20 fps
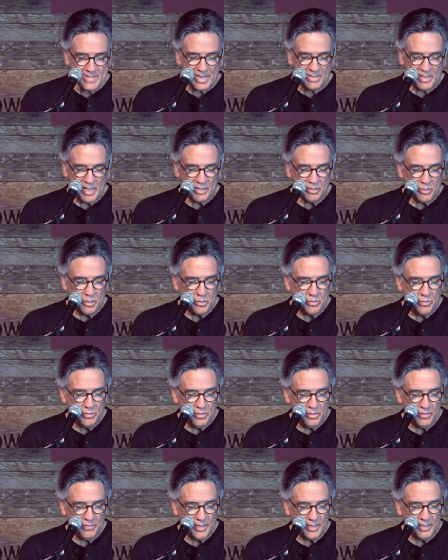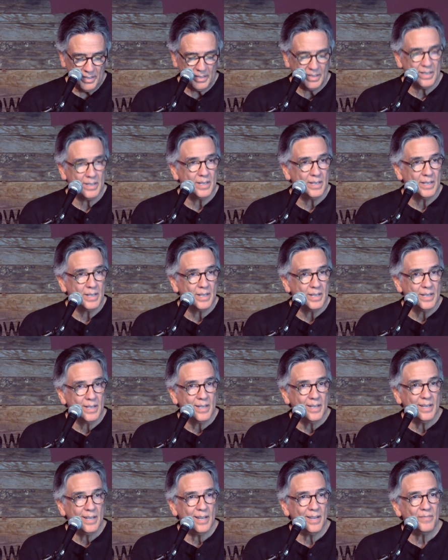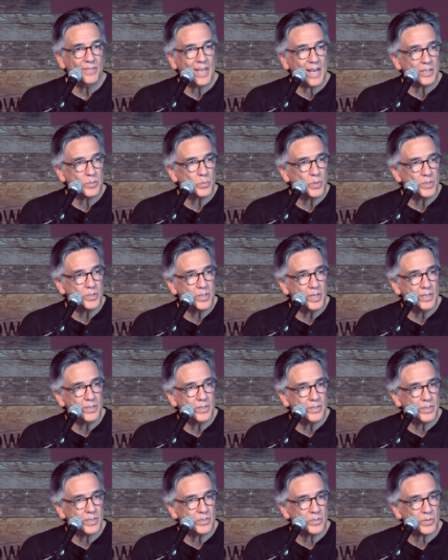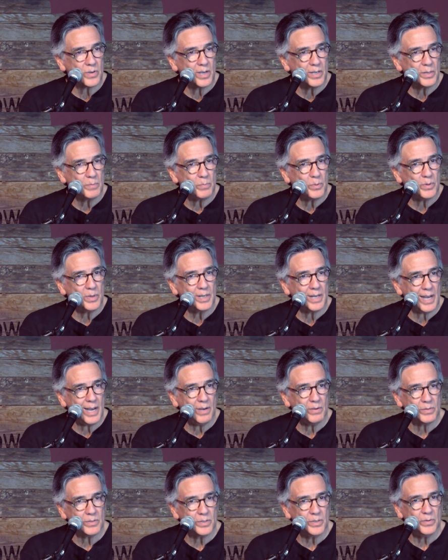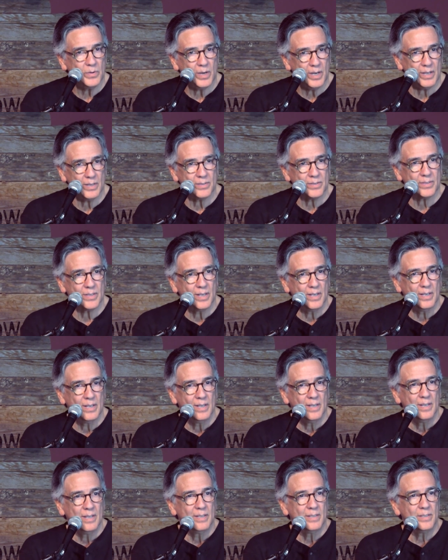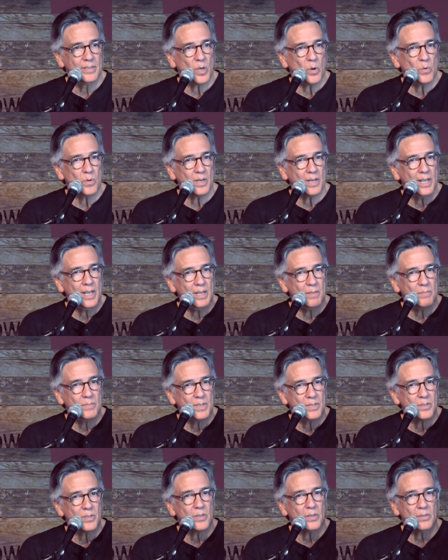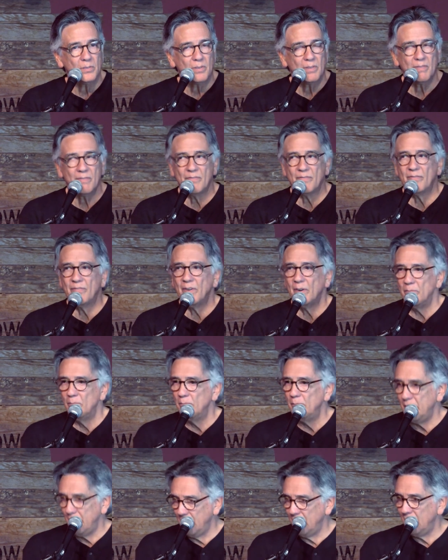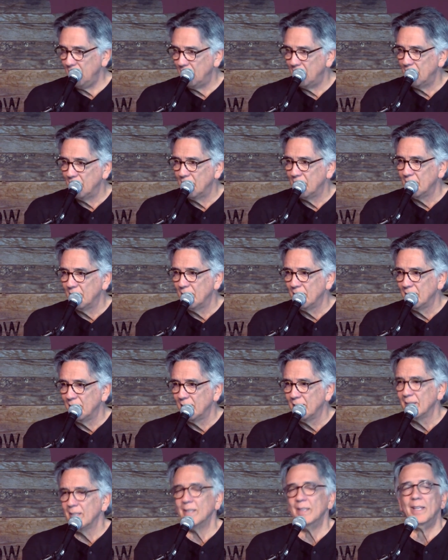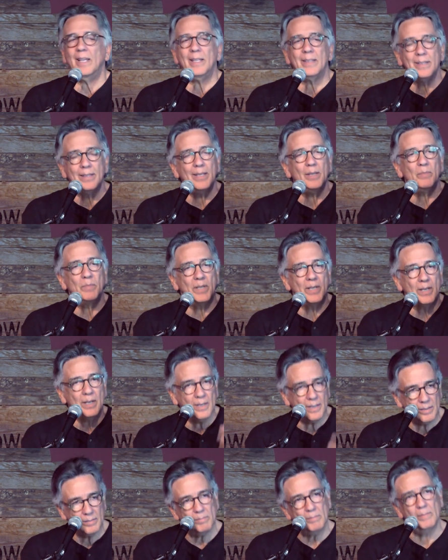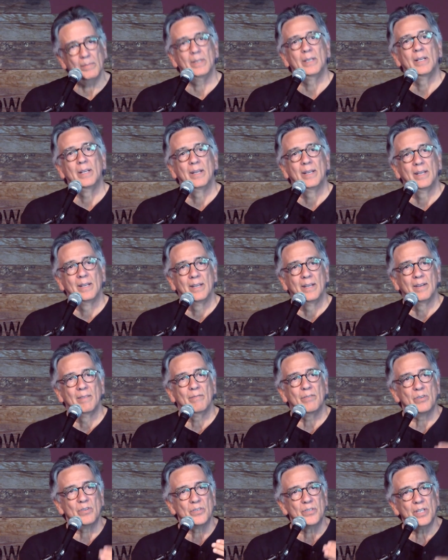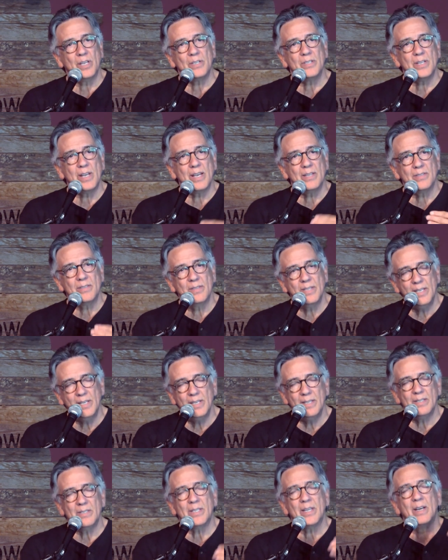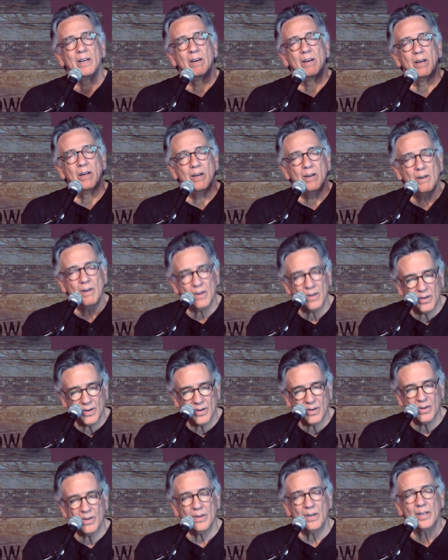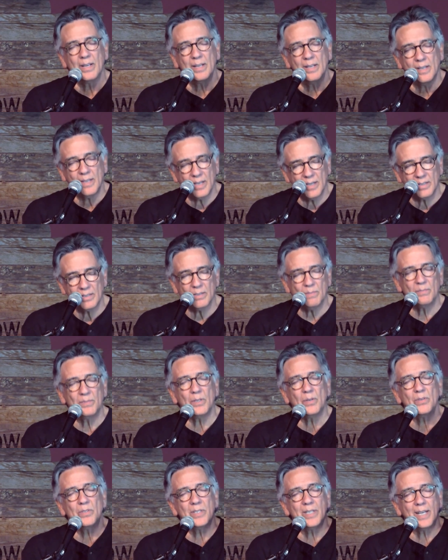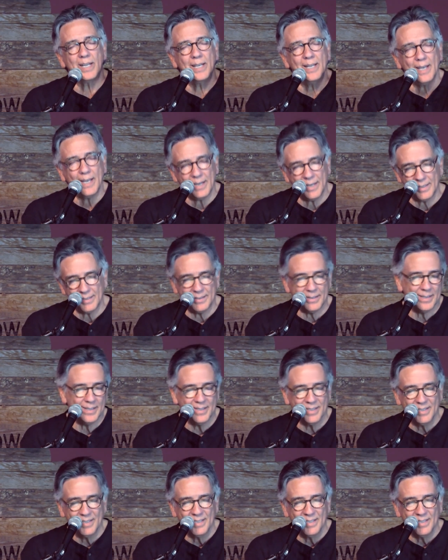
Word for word: And that's the truth of it. And that's what Jesus is trying to point out to us. Don't keep the children from me. Let them come, for such as these are kingdom. Don't you get it?